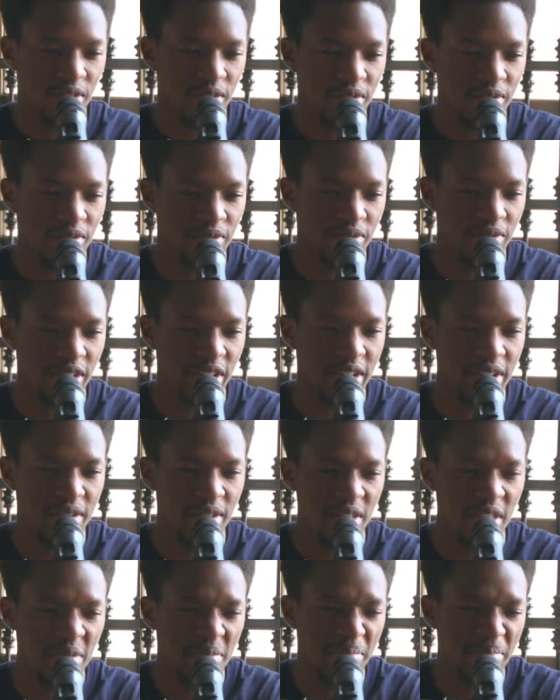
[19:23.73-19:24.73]
very
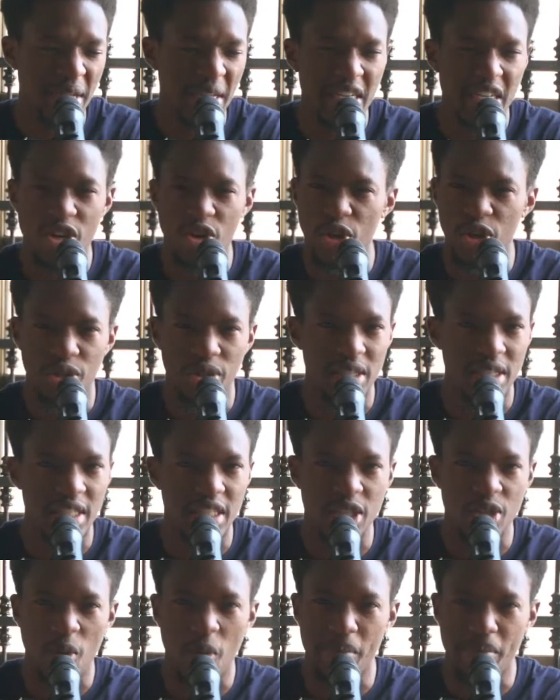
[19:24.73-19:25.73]
many
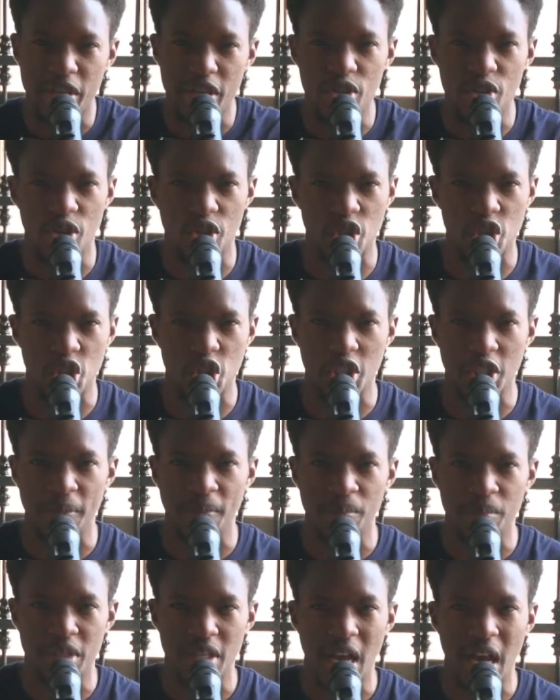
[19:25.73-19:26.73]
contradicting opinions
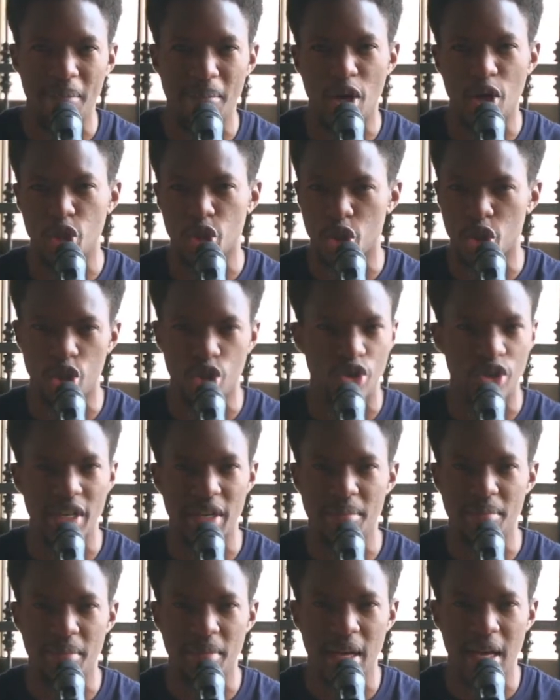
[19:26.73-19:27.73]
about your
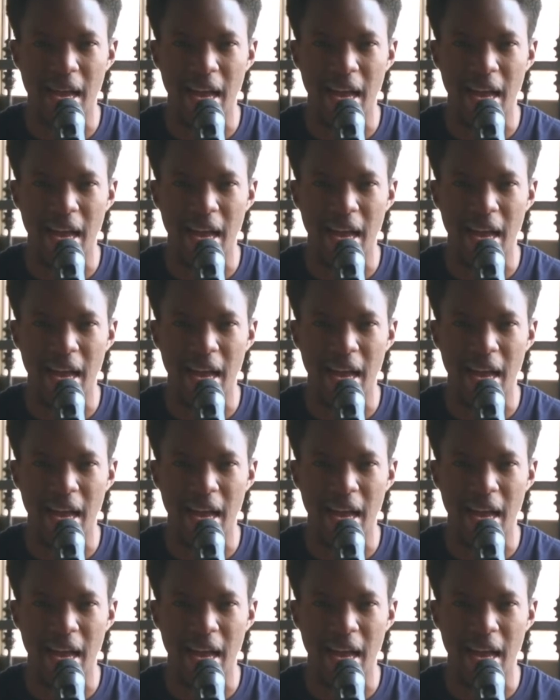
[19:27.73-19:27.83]
dream,